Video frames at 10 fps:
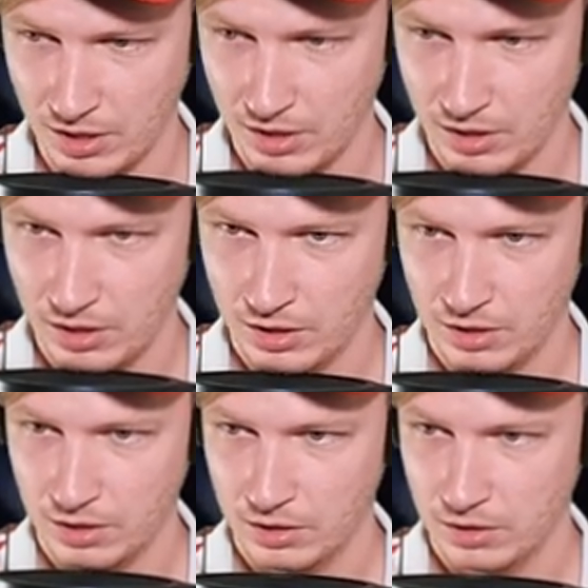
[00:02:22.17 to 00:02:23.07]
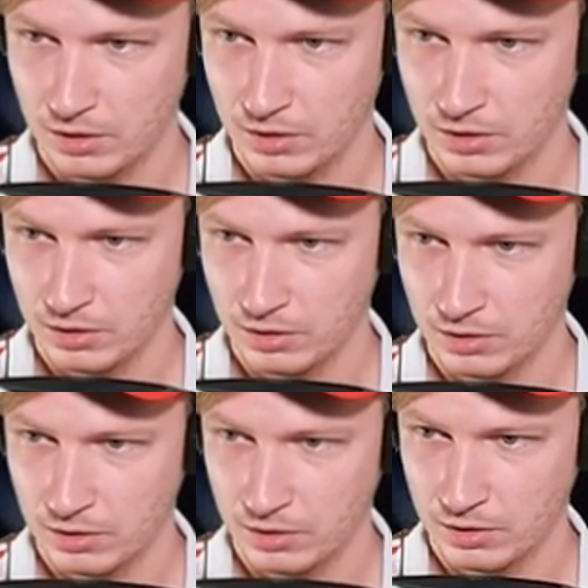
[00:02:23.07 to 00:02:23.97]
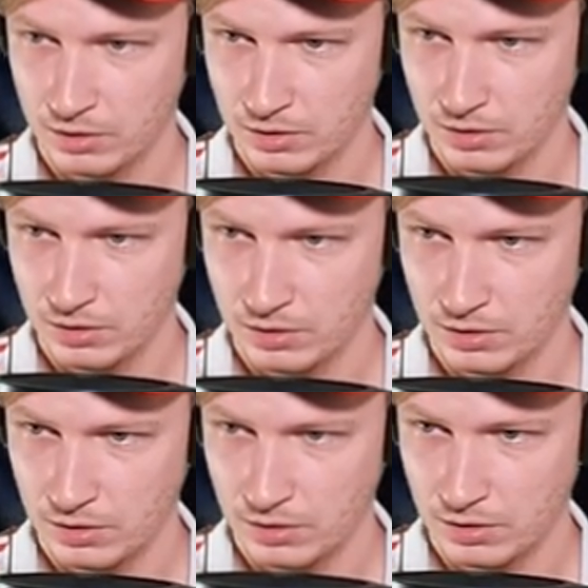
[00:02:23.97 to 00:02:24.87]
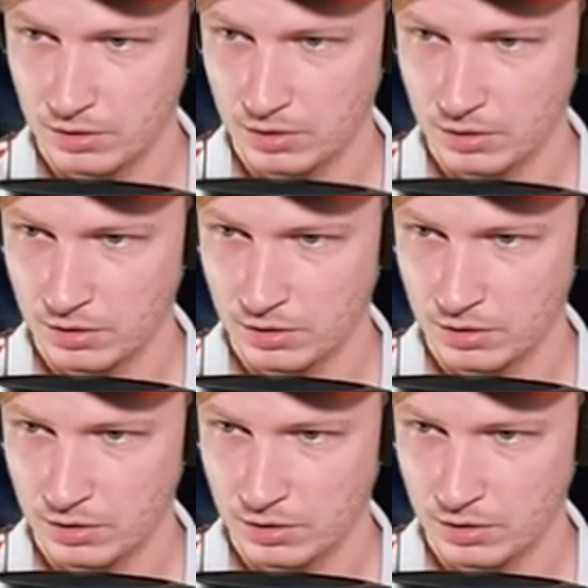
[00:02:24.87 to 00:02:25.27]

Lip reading: Nobody speaks.